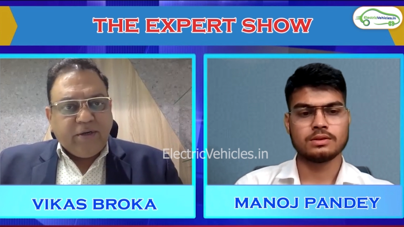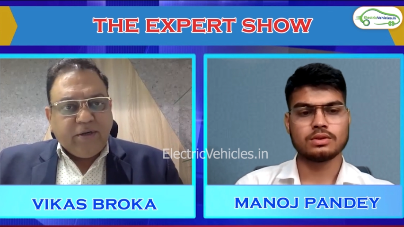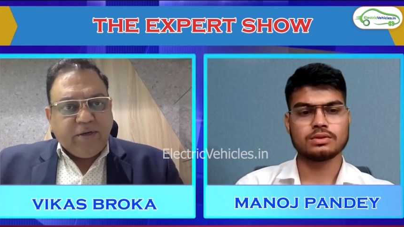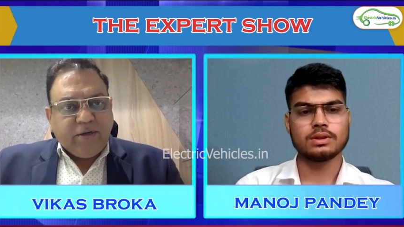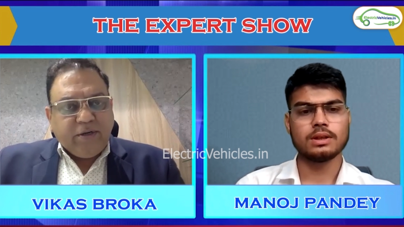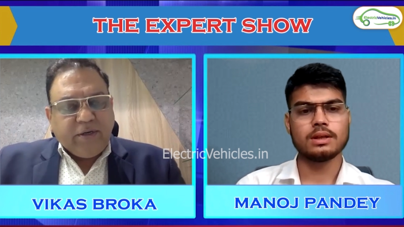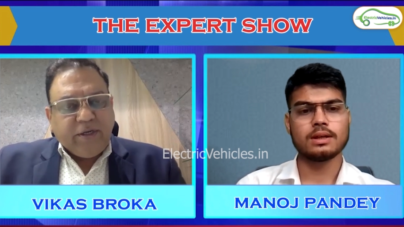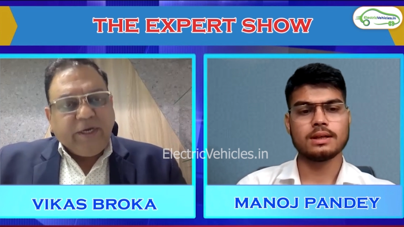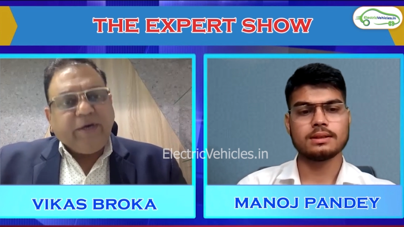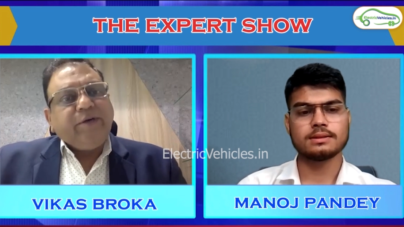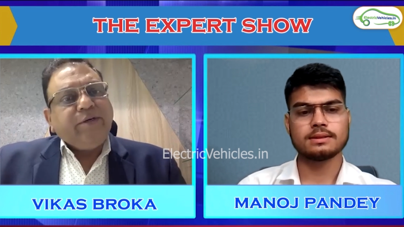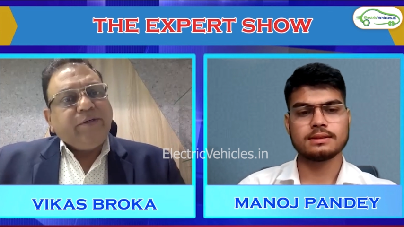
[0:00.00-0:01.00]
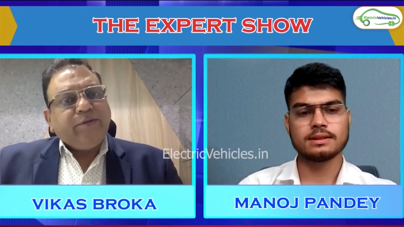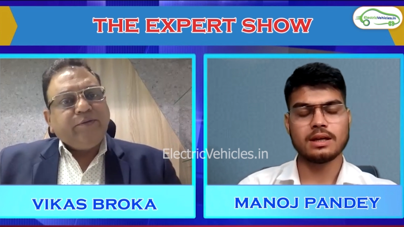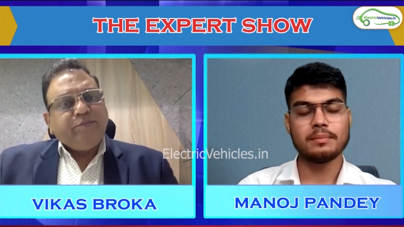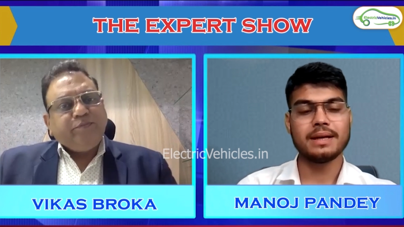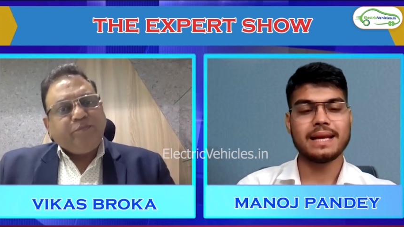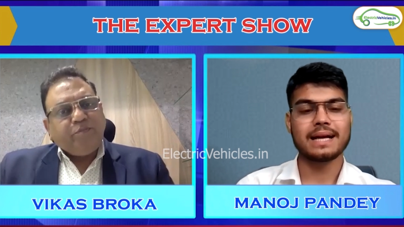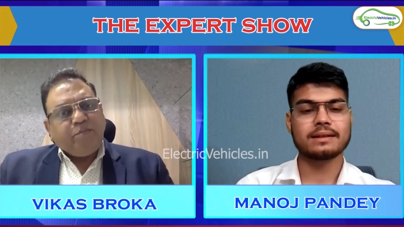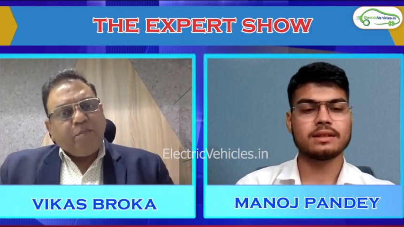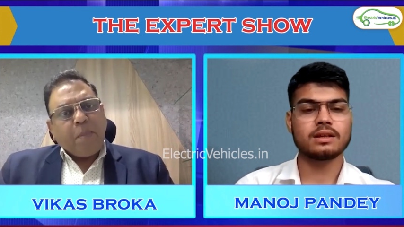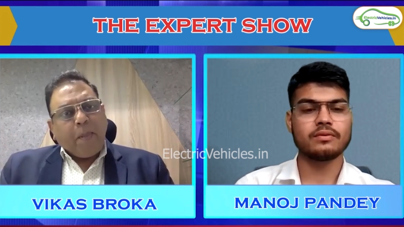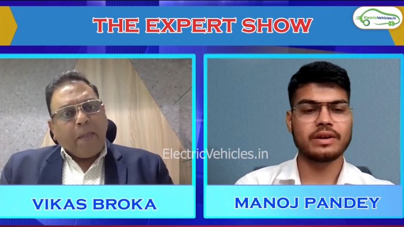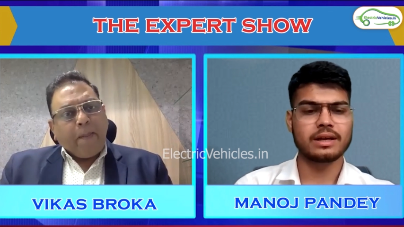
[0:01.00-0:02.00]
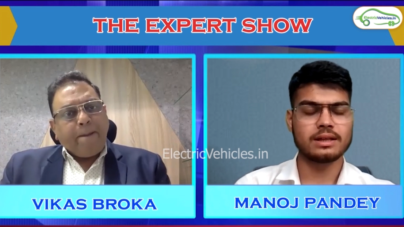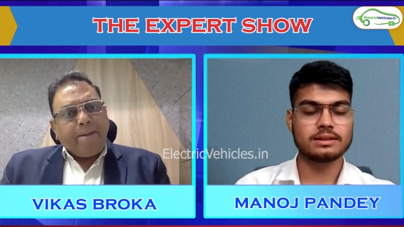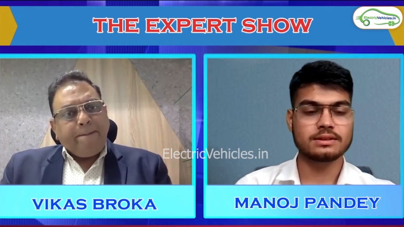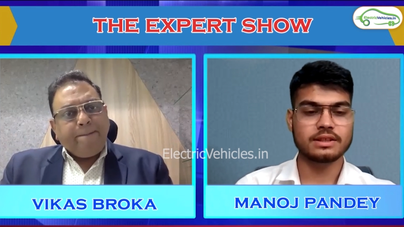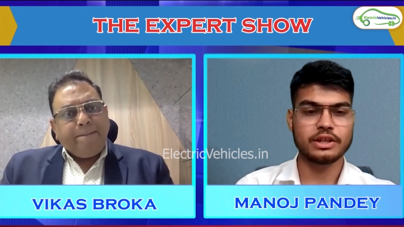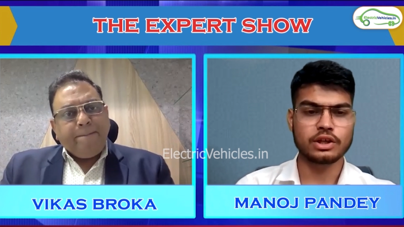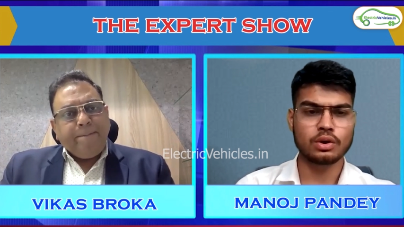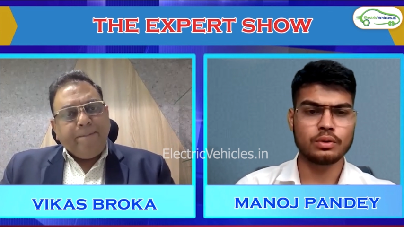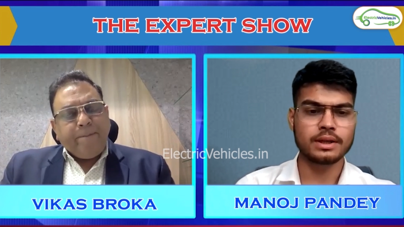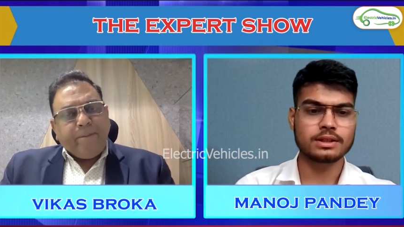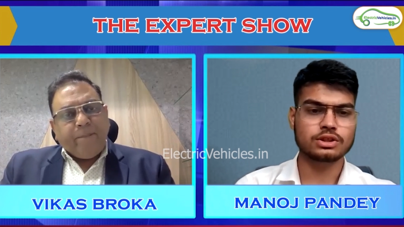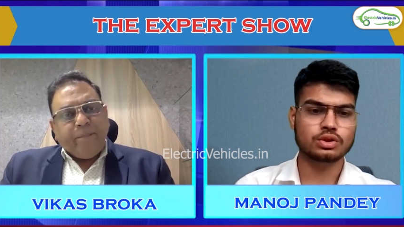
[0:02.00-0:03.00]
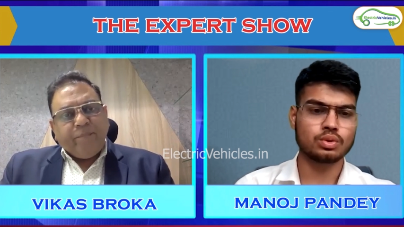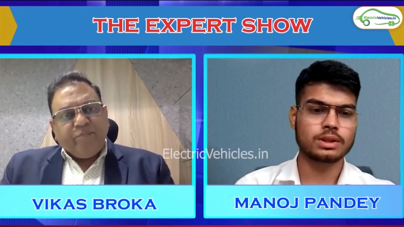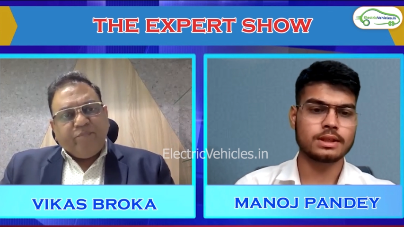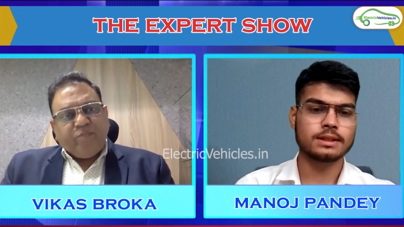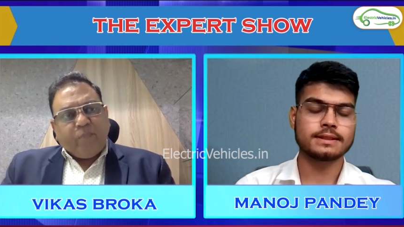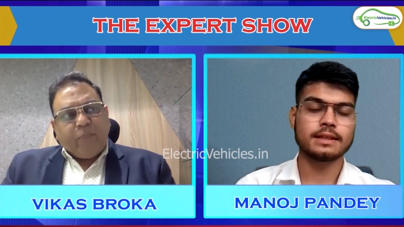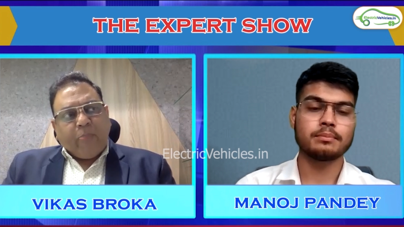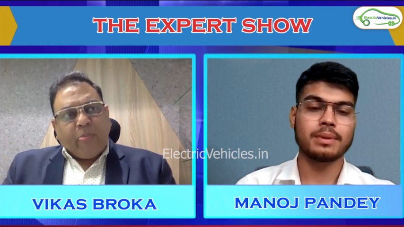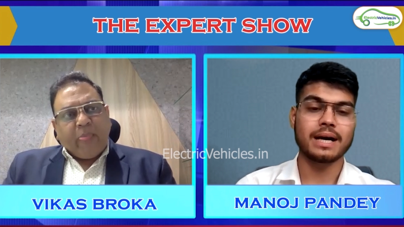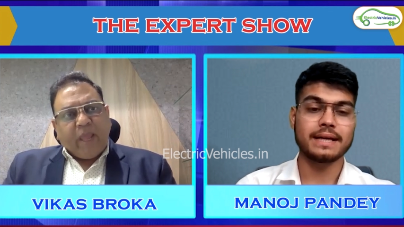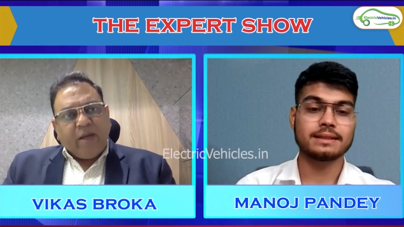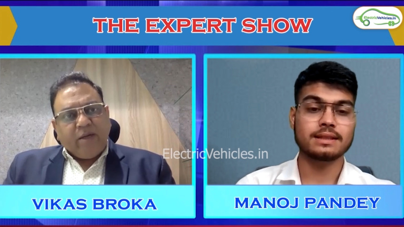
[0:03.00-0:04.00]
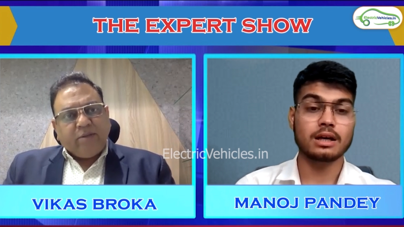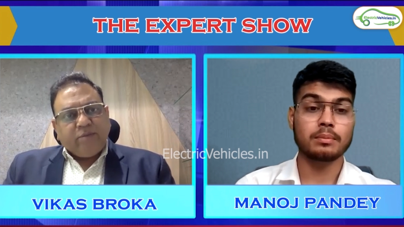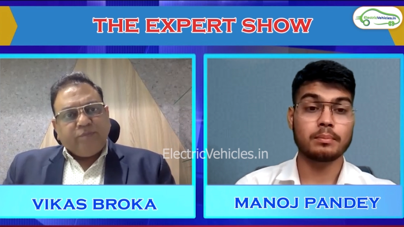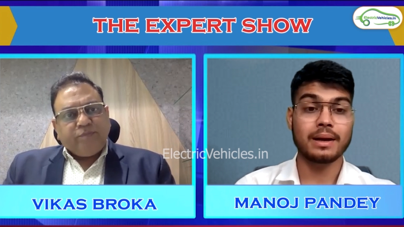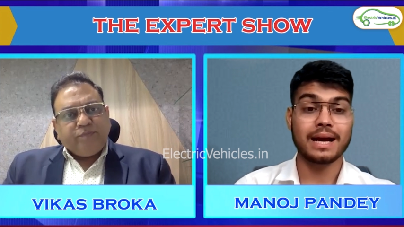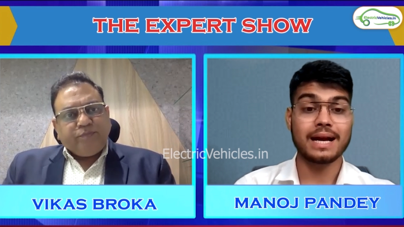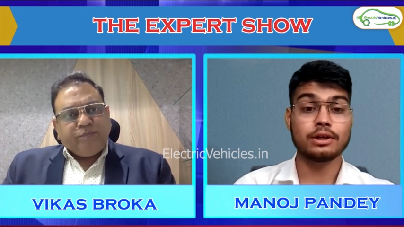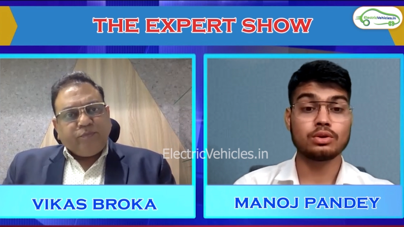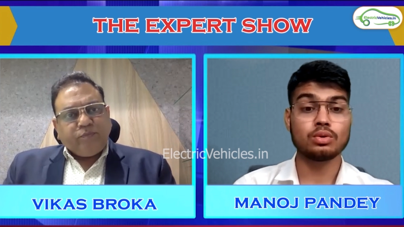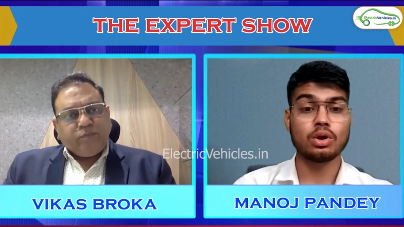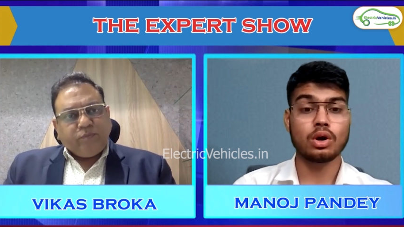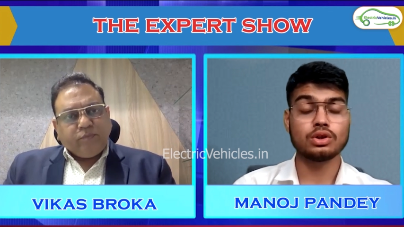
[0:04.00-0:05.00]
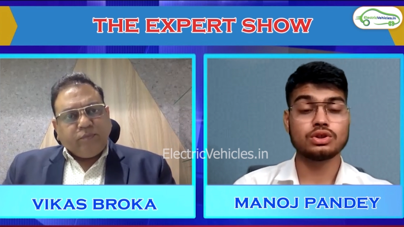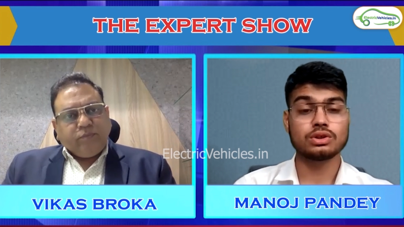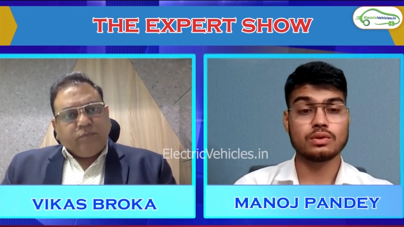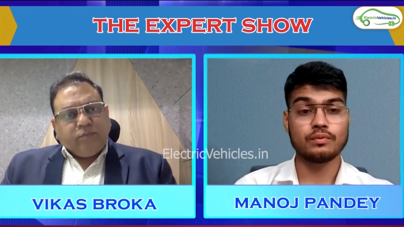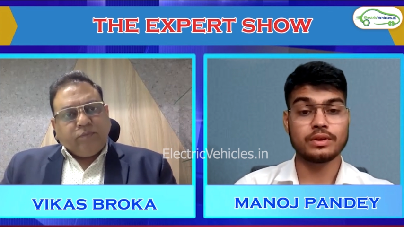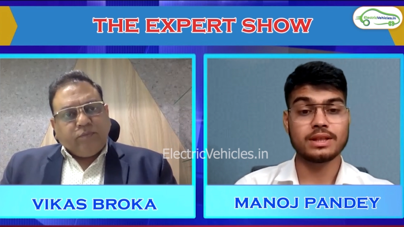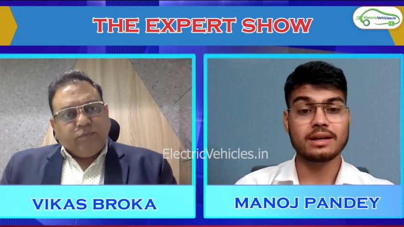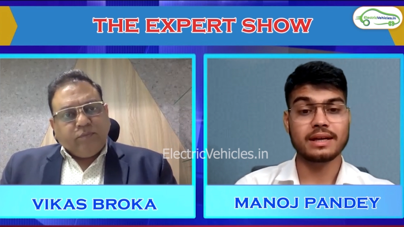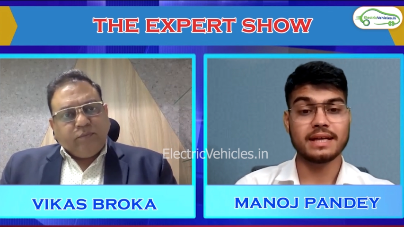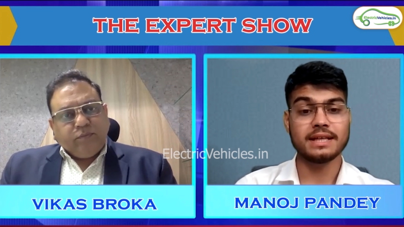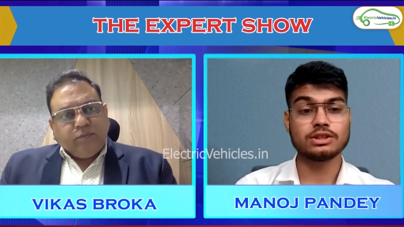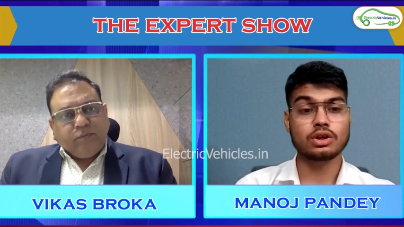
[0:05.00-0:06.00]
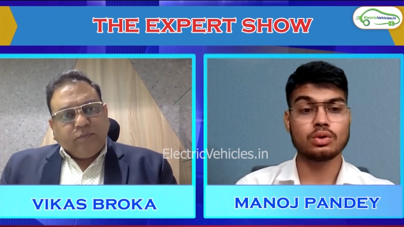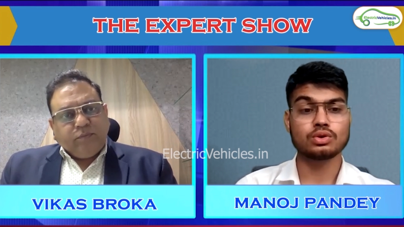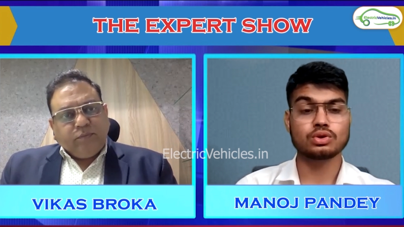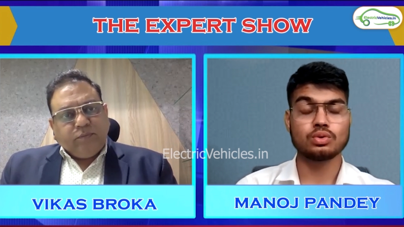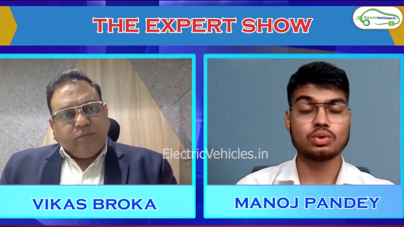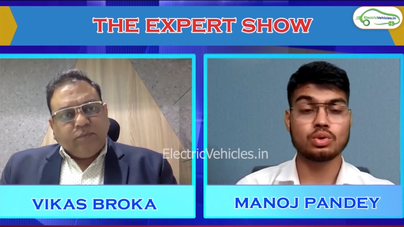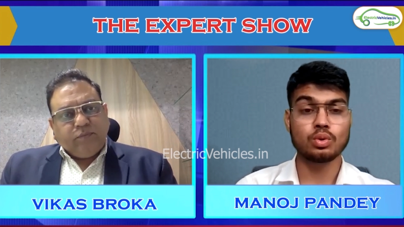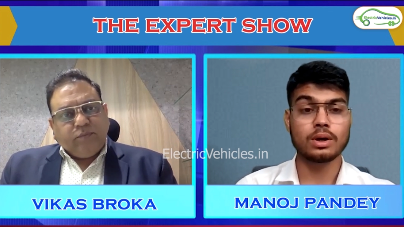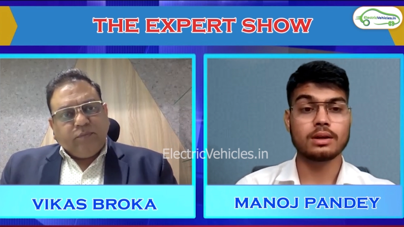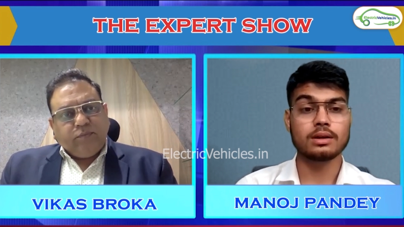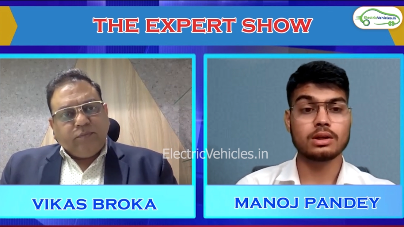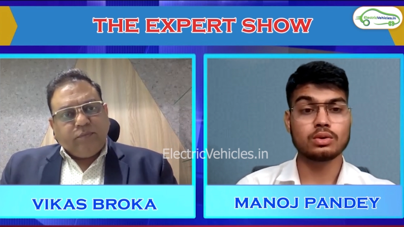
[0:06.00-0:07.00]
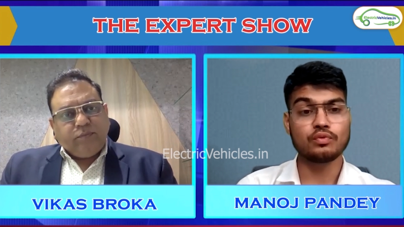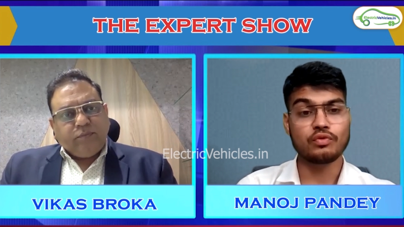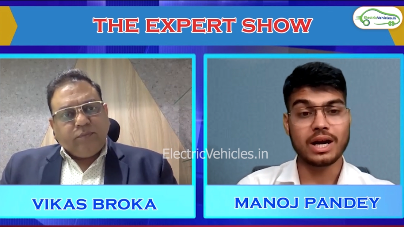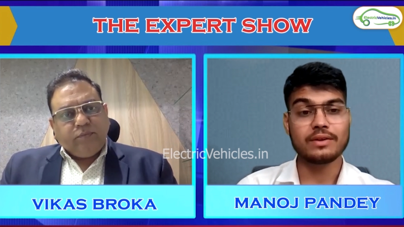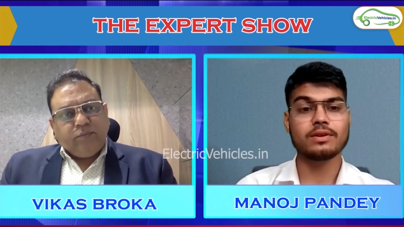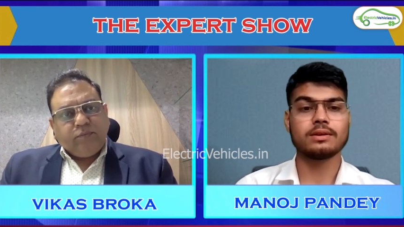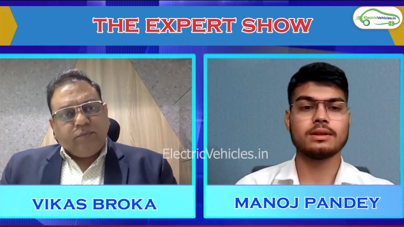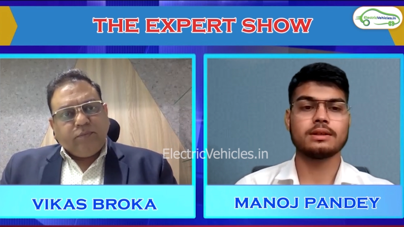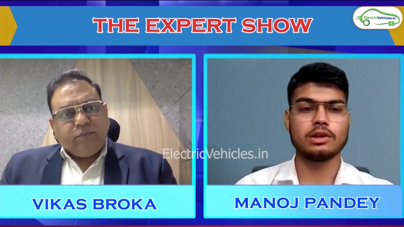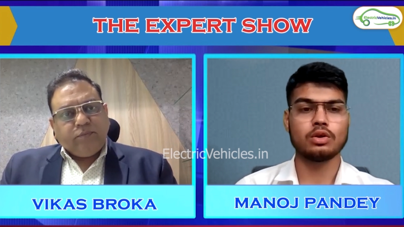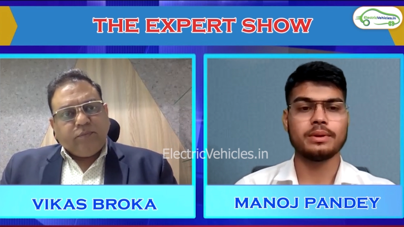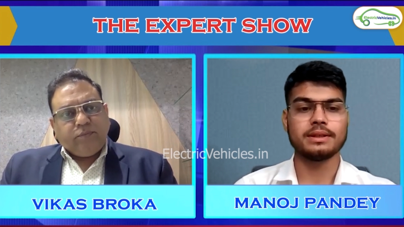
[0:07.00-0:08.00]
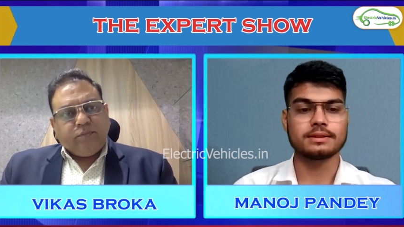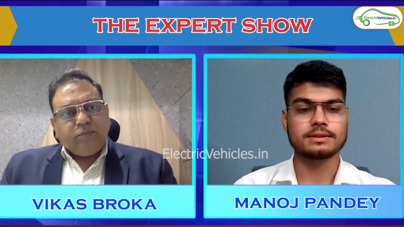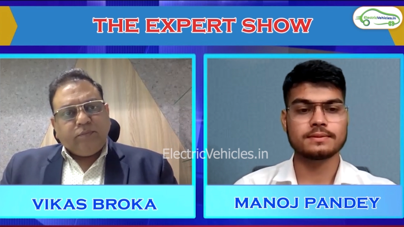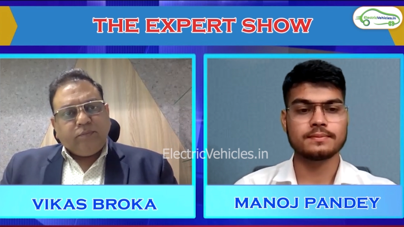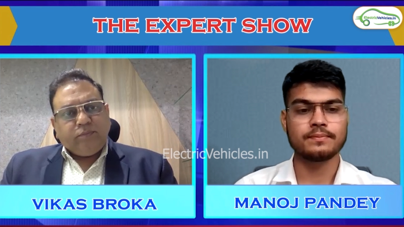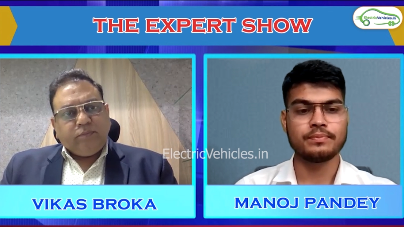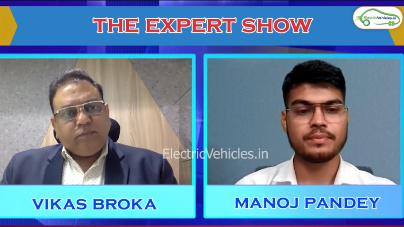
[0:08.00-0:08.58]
Speaker 1: So, sir, yeah. uh, some electric vehicles, including scooters and bikes, are planned to launch with a range close to two hundred to five hundred kilometers